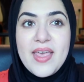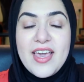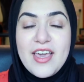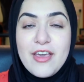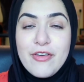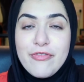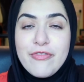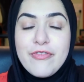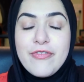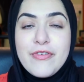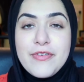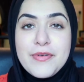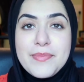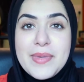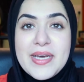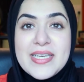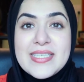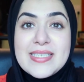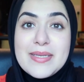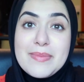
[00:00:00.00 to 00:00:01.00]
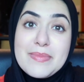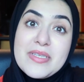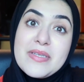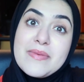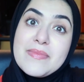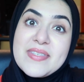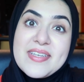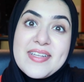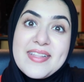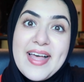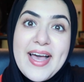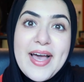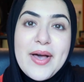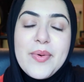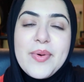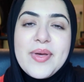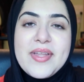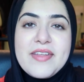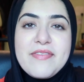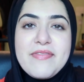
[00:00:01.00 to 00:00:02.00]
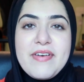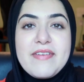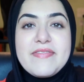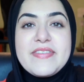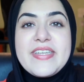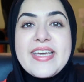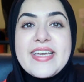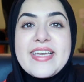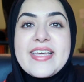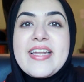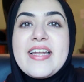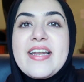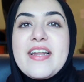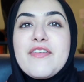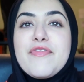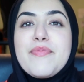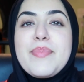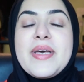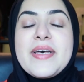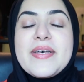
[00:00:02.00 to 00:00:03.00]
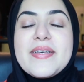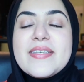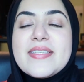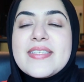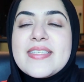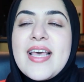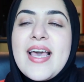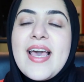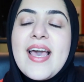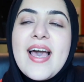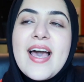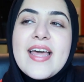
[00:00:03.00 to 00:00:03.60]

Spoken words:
if my symptoms allow and if I've taken enough pills.